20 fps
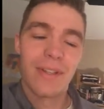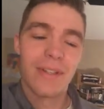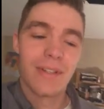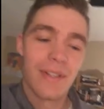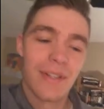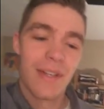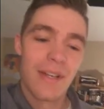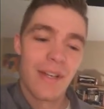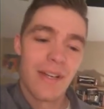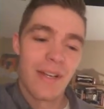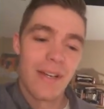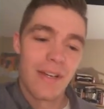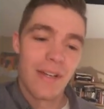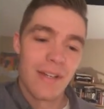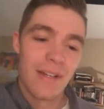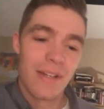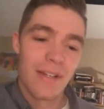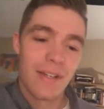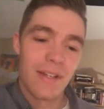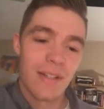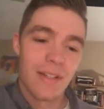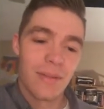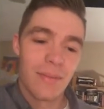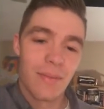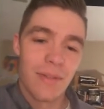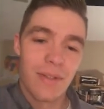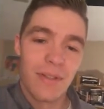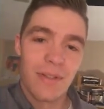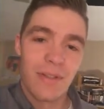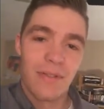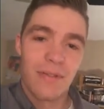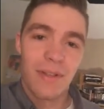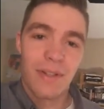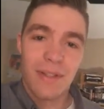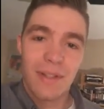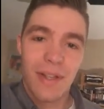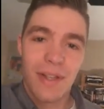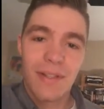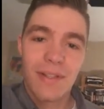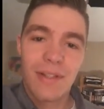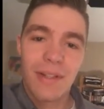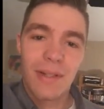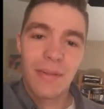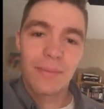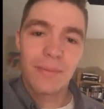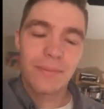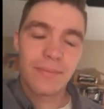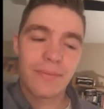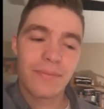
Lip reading: and it's been fantastic.